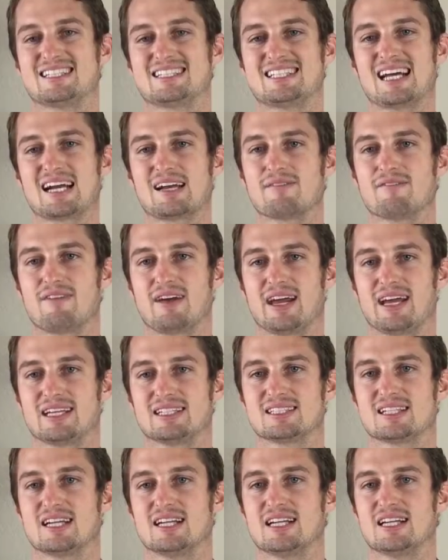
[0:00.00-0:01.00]
The second
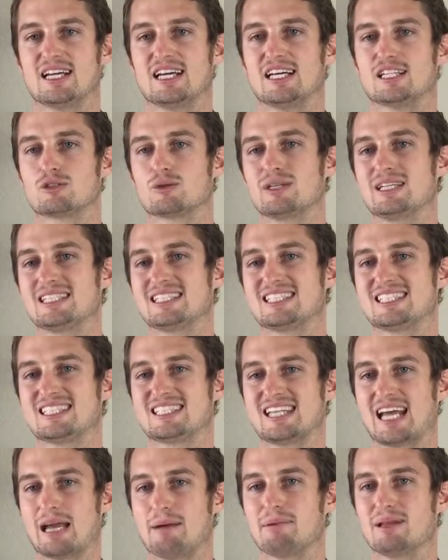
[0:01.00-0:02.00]
phase is really
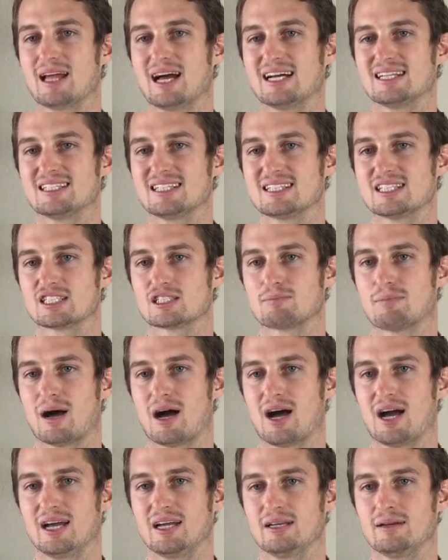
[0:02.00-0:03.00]
stabilizing the
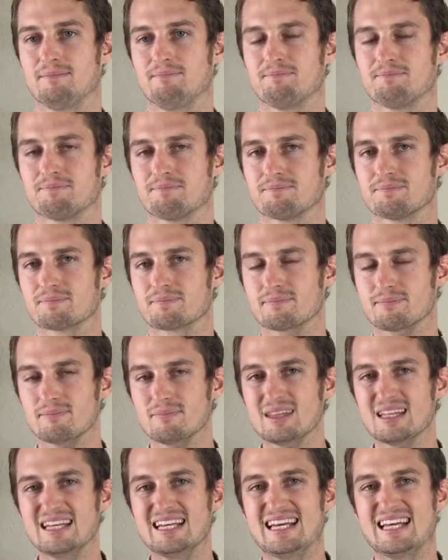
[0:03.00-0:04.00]
spine
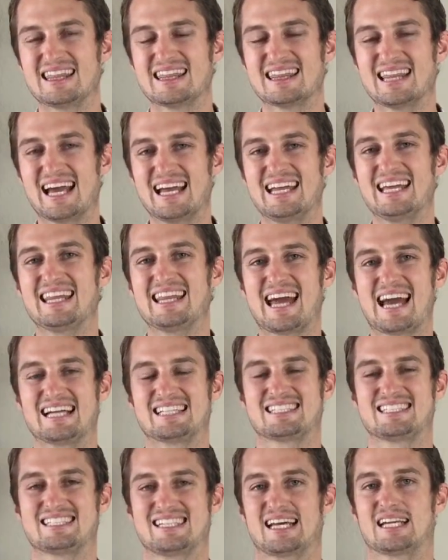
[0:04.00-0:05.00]
and letting
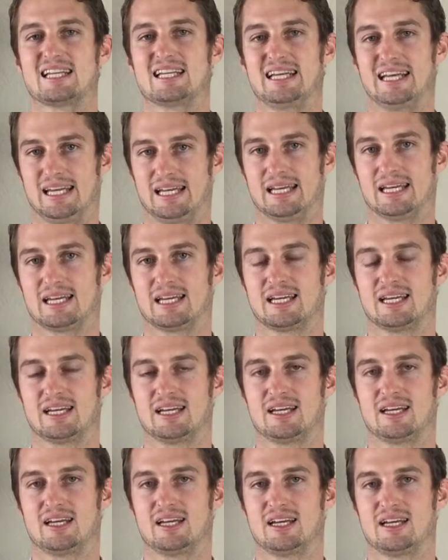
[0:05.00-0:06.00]
that settle in.
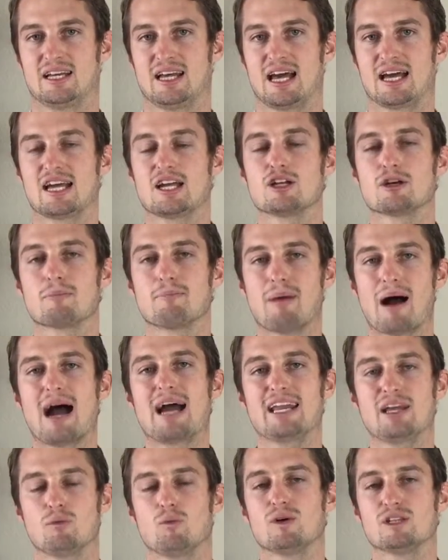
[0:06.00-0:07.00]
Again, your
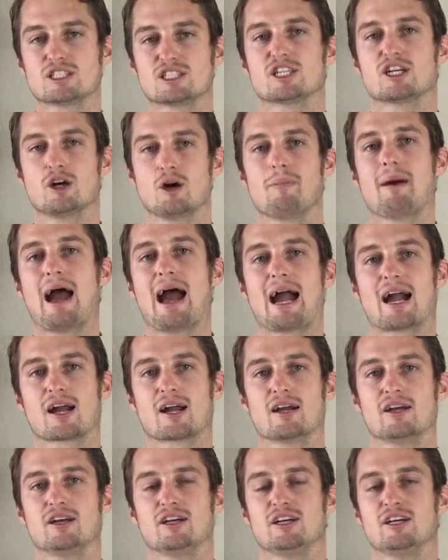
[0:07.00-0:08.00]
body wants to go
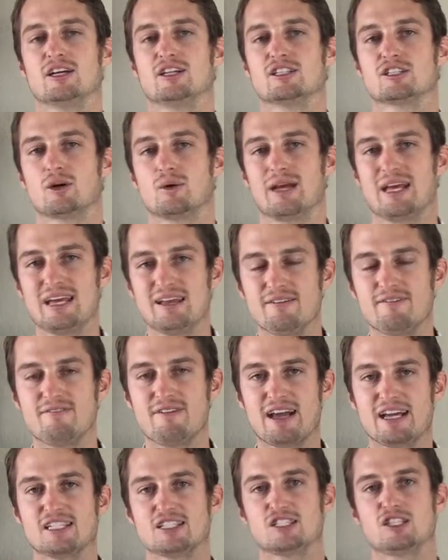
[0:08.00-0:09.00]
back. So in
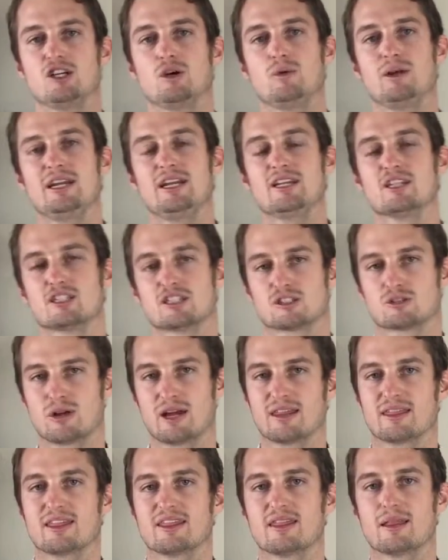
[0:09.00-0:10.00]
phase 2, we need to
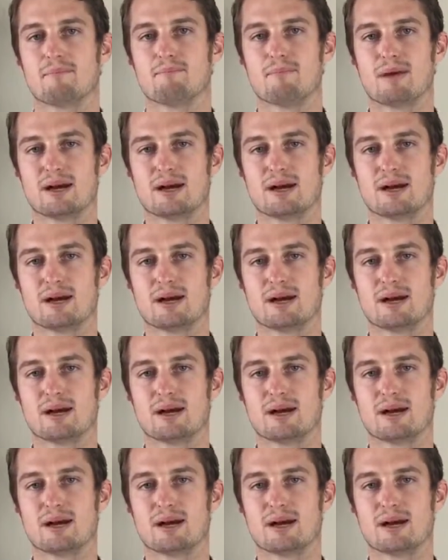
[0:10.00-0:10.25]
strengthen